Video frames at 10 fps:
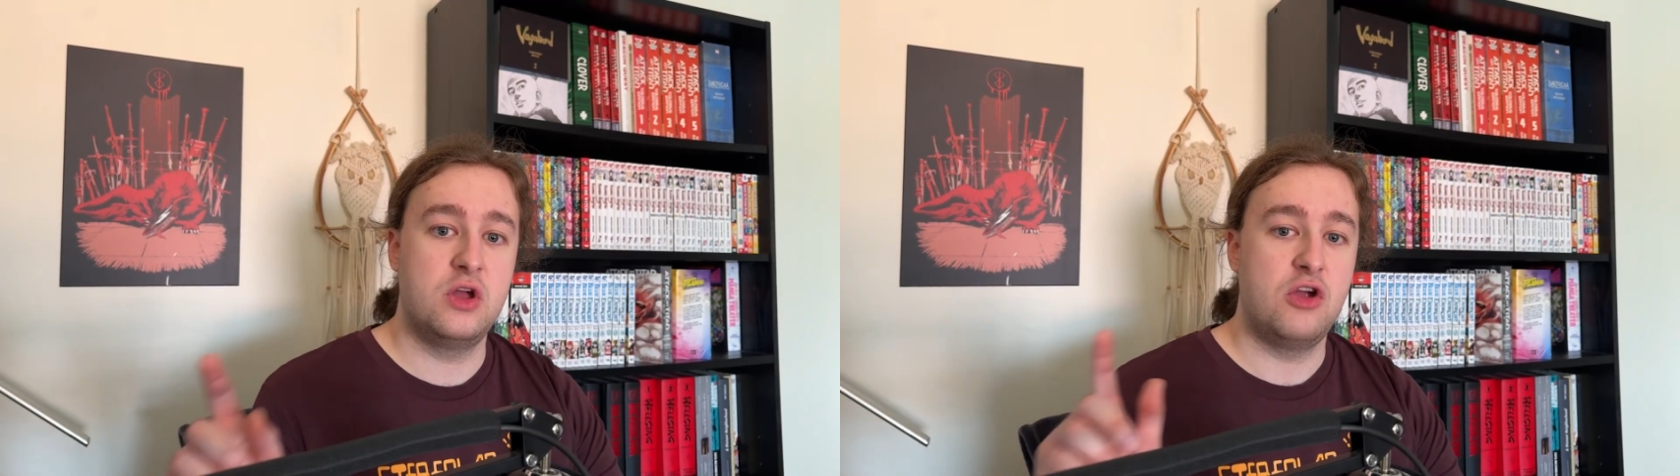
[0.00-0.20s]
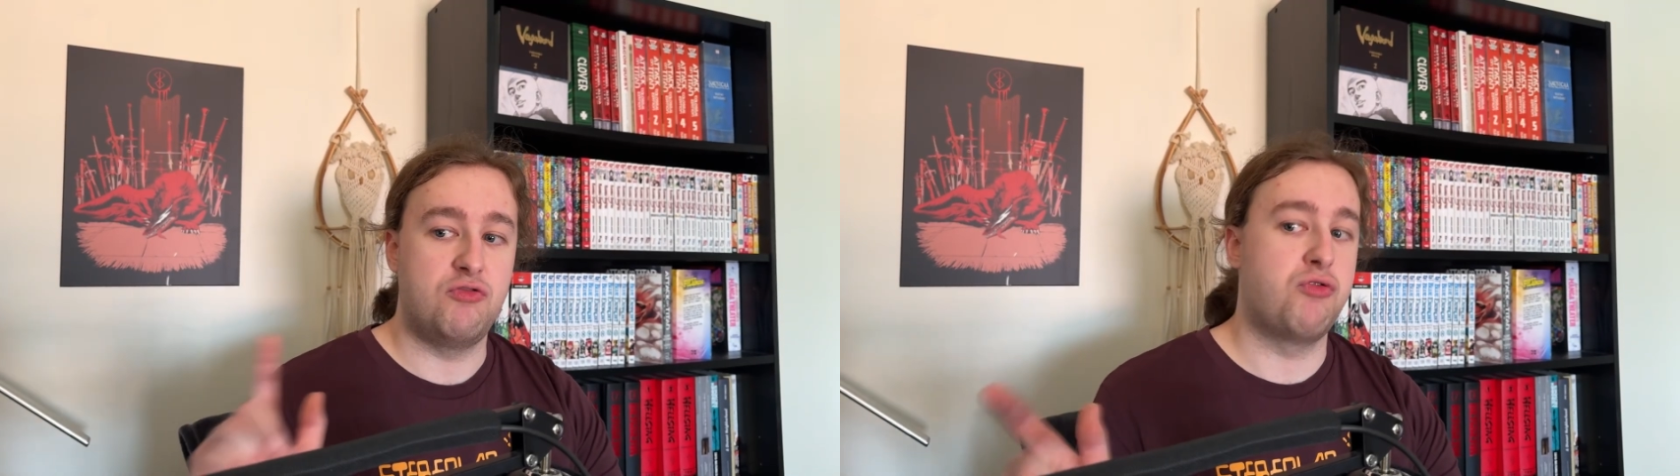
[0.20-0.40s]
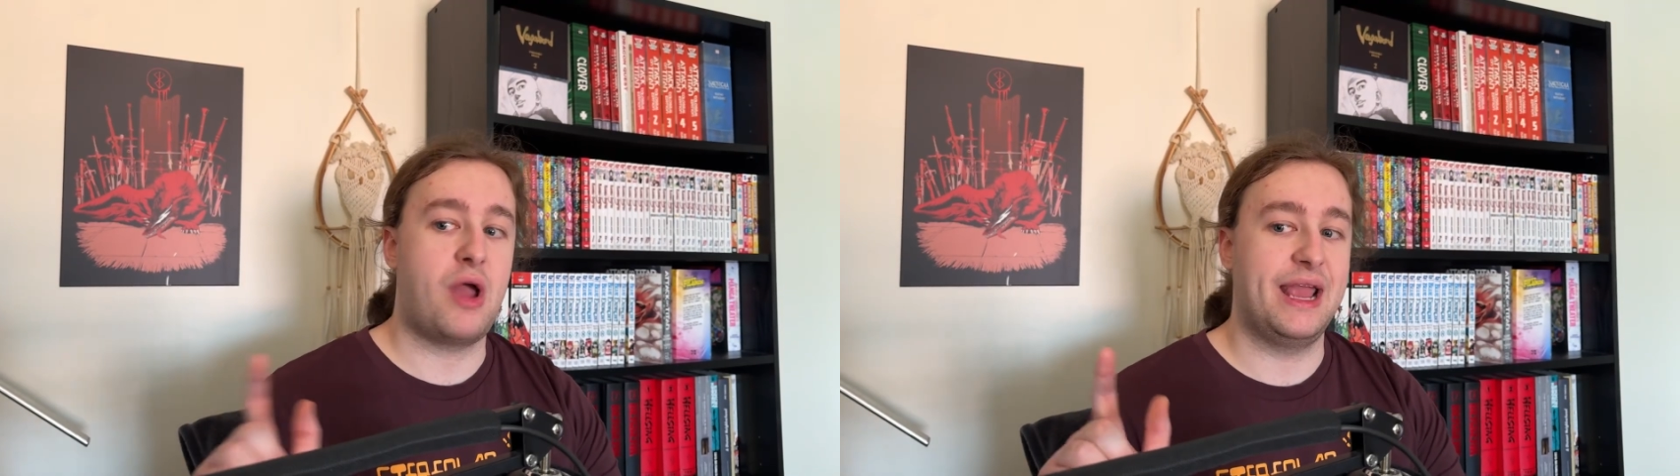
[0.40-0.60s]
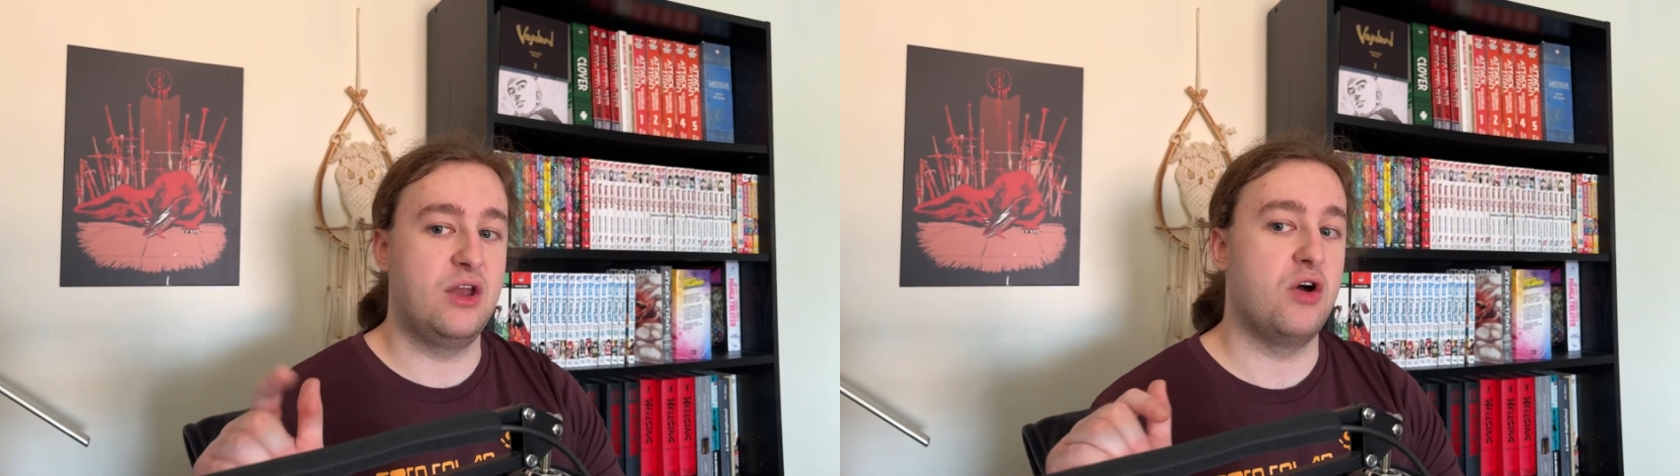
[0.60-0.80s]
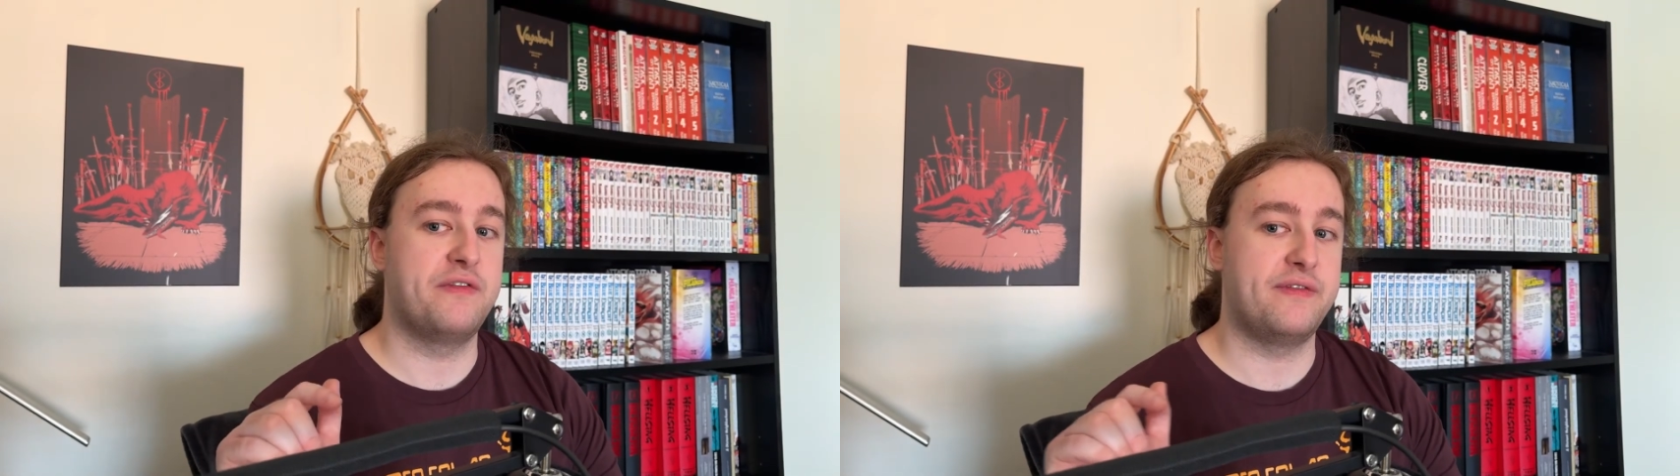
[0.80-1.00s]
writing
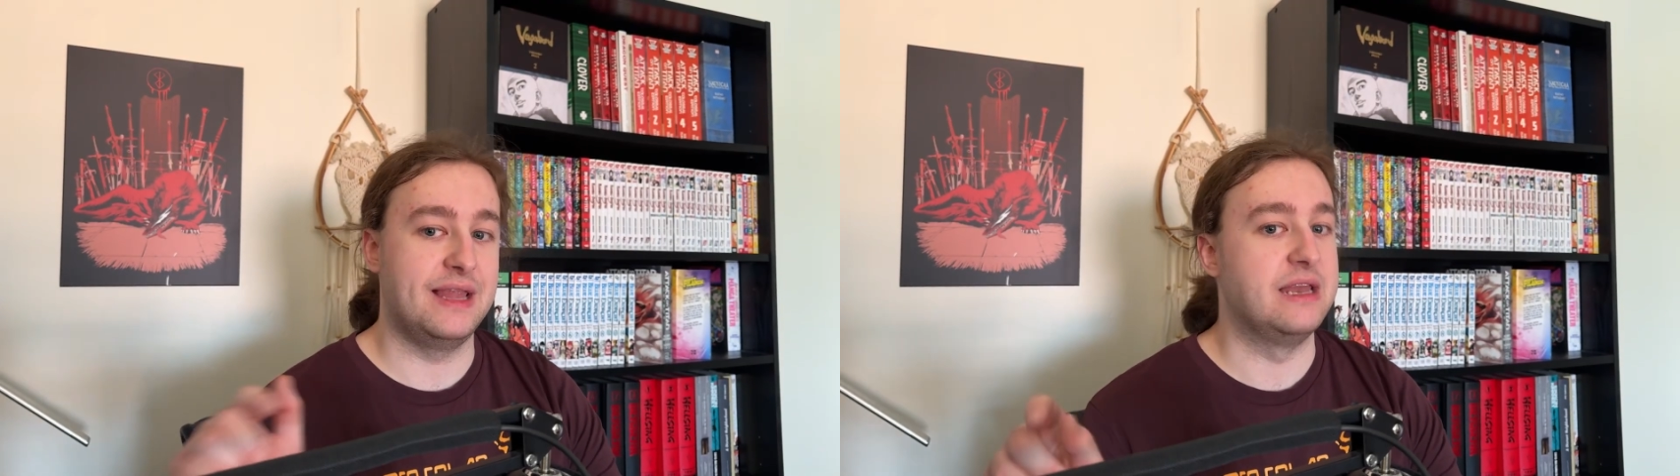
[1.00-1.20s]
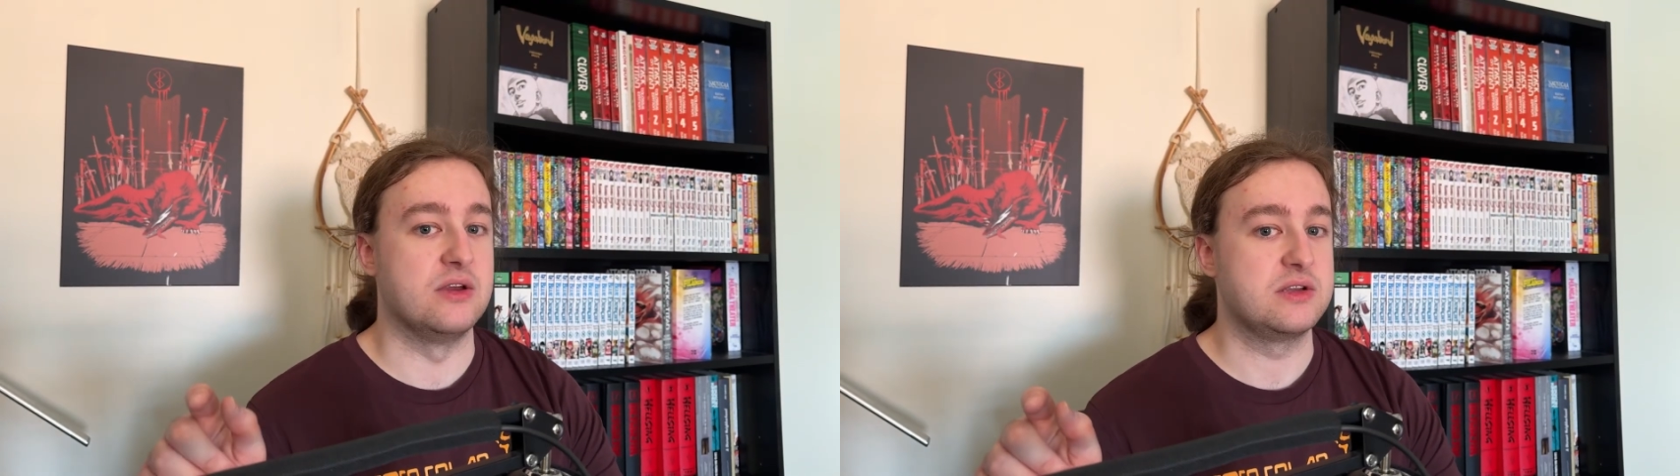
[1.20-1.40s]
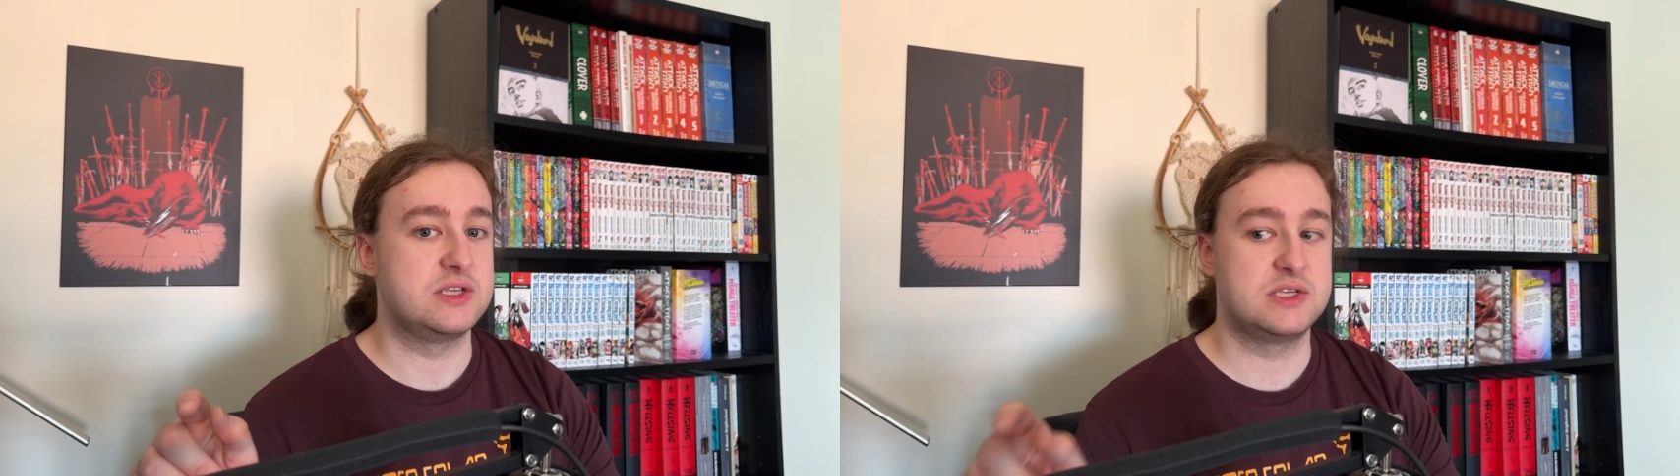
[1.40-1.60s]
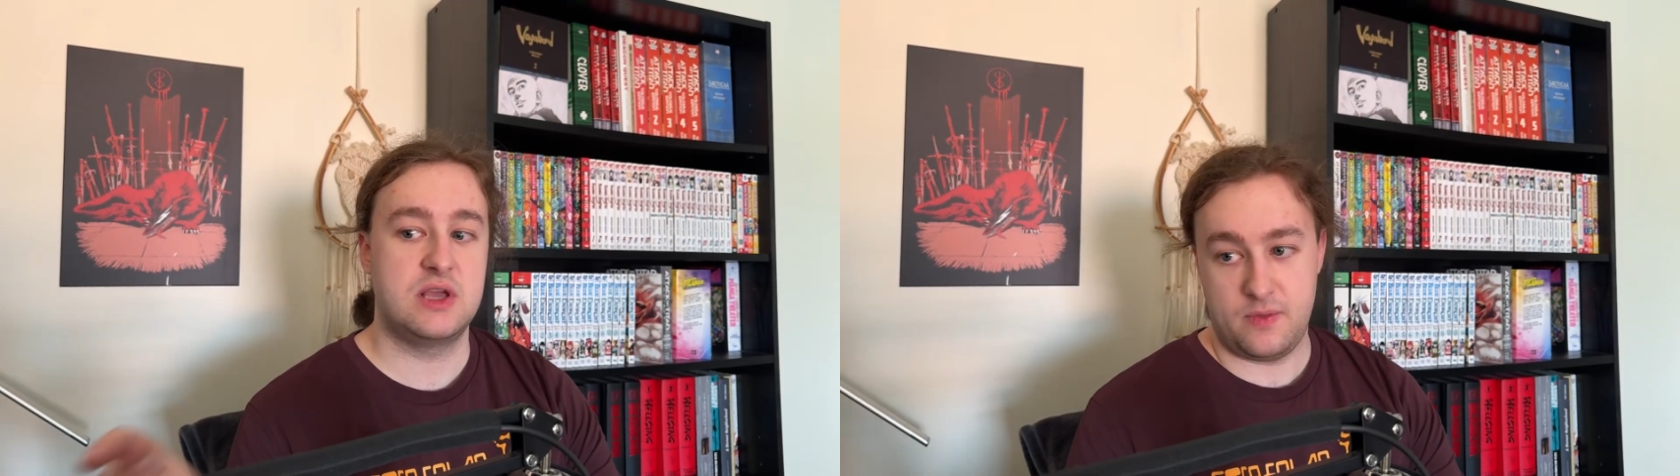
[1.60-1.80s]
off Linux